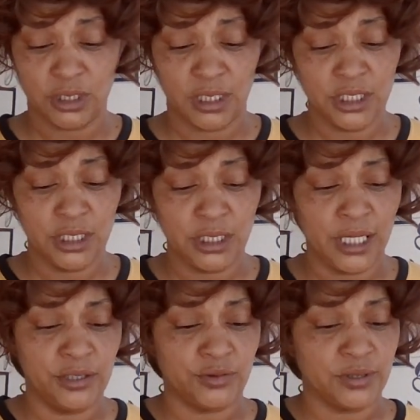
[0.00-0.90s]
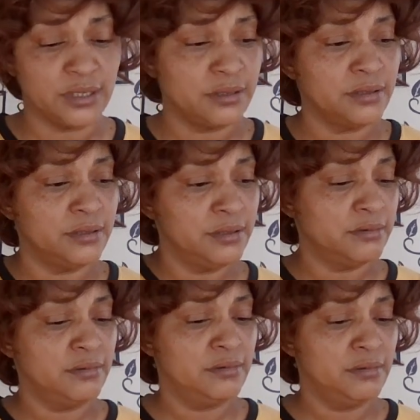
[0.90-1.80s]
Shit, that shit dangerous.
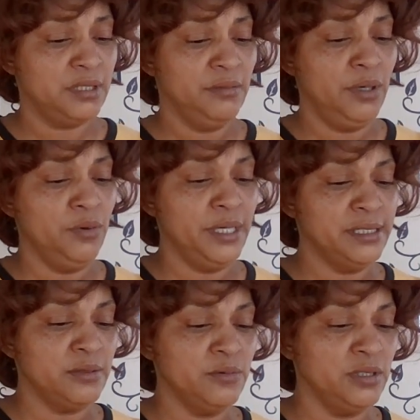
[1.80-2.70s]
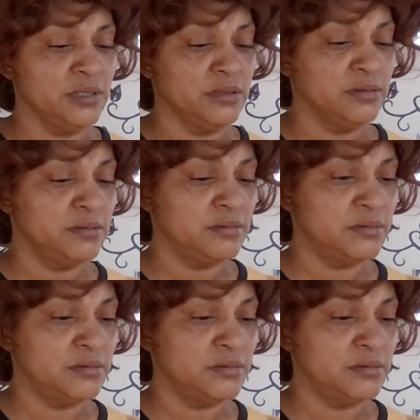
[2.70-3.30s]
In more ways than one.